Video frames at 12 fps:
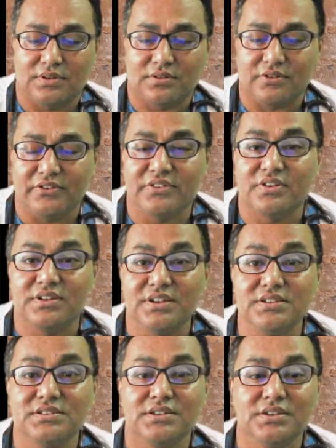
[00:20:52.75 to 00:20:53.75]
The reason
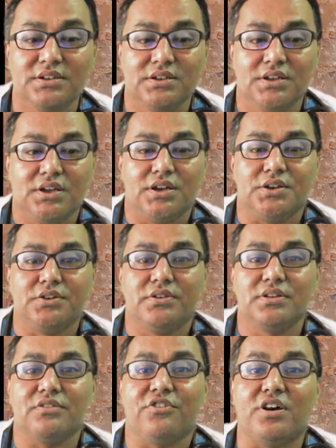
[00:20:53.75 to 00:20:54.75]
is
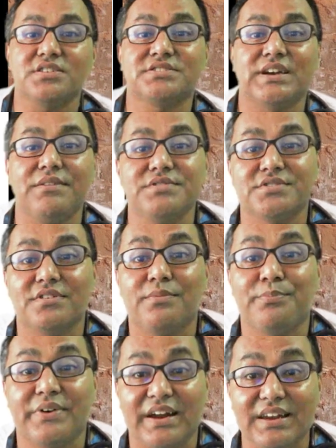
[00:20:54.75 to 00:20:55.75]
during the first trimester
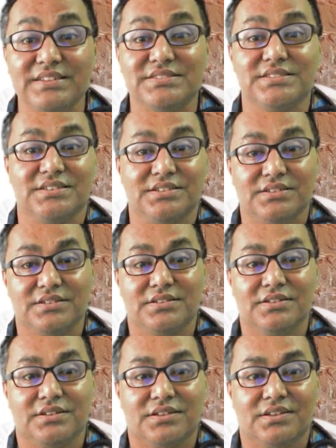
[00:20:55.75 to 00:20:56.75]
of pregnancy,
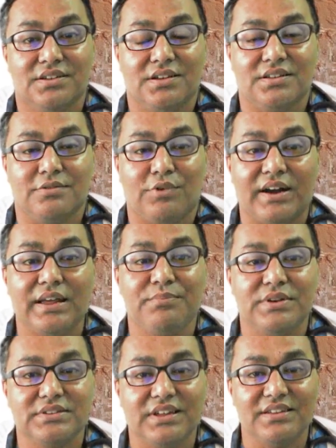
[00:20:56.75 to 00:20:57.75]
what
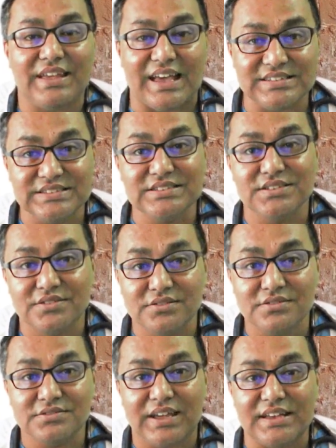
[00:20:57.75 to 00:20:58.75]
happens? There is SCG,
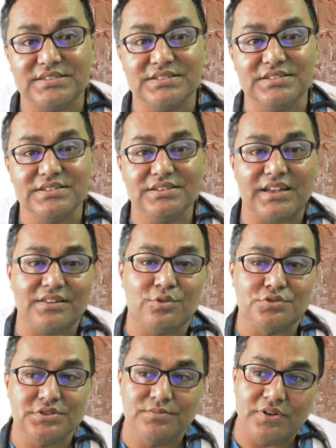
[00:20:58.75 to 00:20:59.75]
no? So SCG has
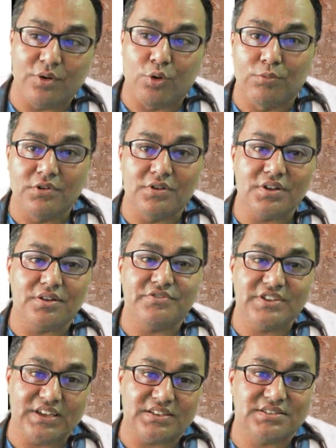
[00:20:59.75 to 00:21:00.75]
a similar homology of
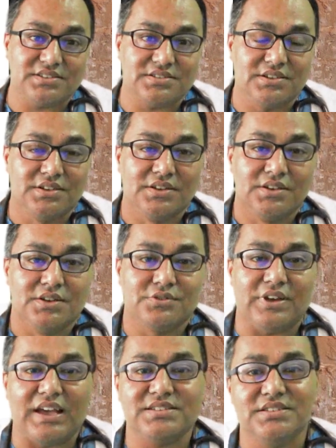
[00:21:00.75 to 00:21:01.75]
TSH.
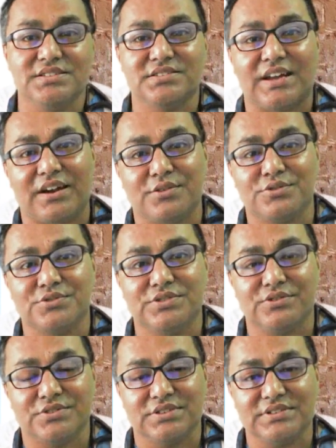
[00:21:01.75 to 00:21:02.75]
So SCG
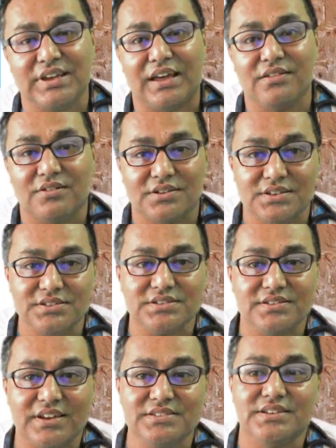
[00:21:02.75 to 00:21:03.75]
thyrotoxicosis can cause
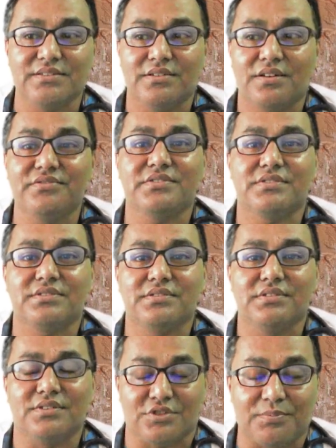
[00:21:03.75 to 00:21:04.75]

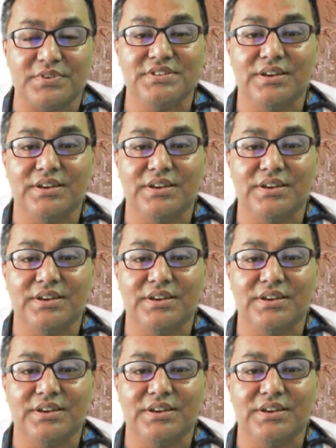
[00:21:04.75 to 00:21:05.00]
suppressed